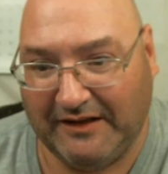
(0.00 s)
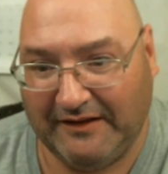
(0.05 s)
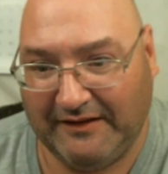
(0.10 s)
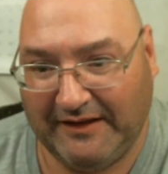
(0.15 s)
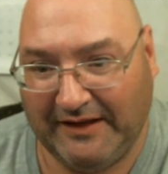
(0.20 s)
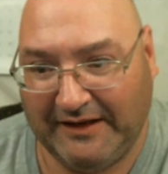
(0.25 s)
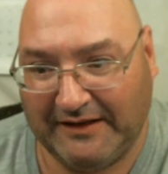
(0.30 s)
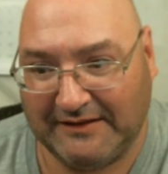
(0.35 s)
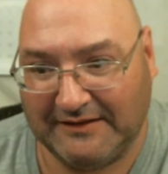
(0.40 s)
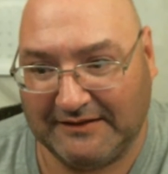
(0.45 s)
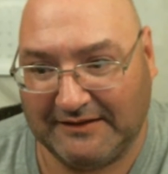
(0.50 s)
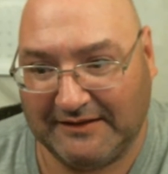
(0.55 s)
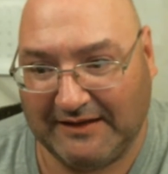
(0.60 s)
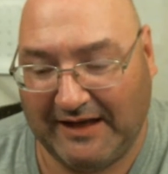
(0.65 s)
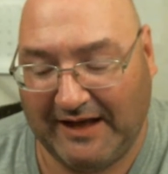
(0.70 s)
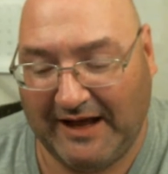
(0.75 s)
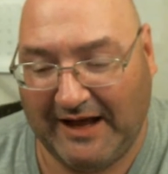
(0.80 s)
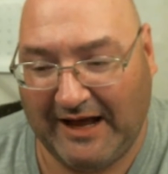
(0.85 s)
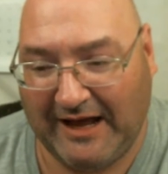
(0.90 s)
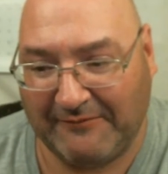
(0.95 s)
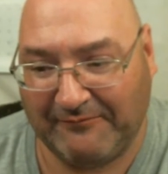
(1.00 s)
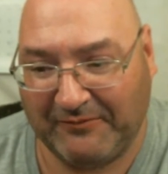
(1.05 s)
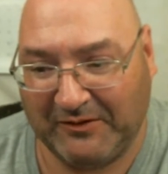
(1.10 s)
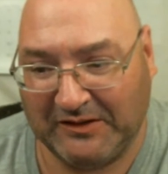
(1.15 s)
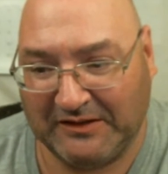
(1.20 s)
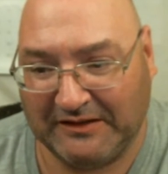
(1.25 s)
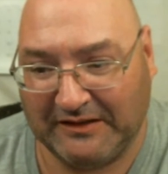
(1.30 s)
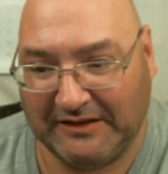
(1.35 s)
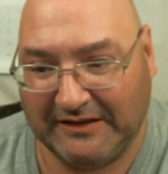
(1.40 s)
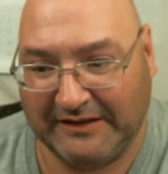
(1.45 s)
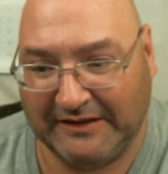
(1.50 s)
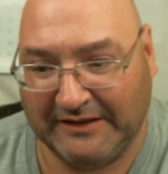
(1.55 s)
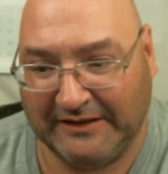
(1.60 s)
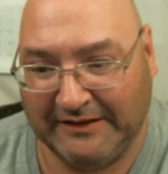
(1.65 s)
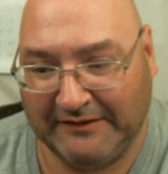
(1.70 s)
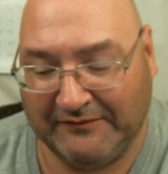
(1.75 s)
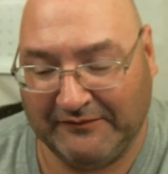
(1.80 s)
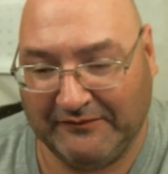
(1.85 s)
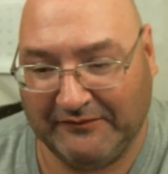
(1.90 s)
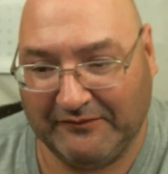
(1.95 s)
things happen
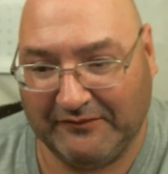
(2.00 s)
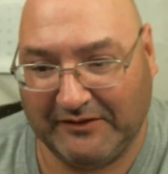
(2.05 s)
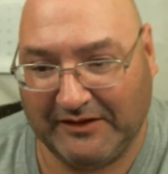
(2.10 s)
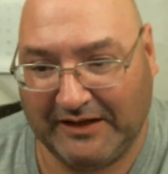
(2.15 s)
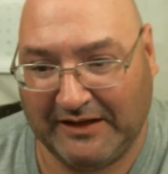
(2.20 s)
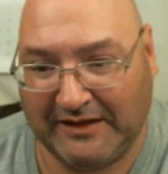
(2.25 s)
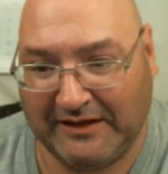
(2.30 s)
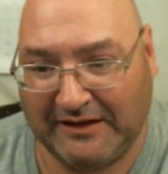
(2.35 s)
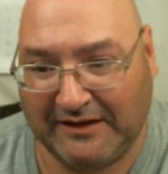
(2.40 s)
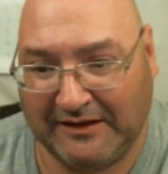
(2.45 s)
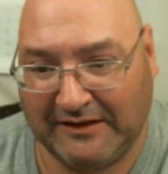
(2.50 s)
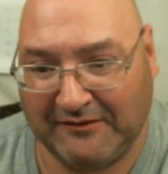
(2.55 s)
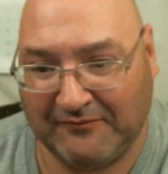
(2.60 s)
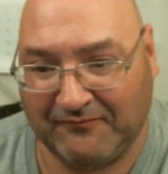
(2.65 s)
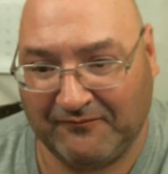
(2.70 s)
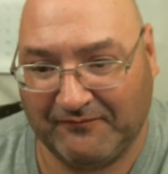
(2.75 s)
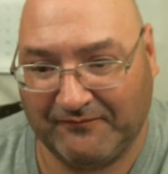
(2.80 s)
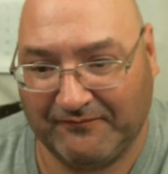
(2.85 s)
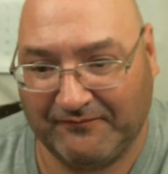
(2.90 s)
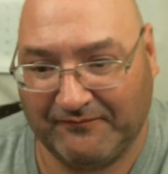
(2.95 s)
and um,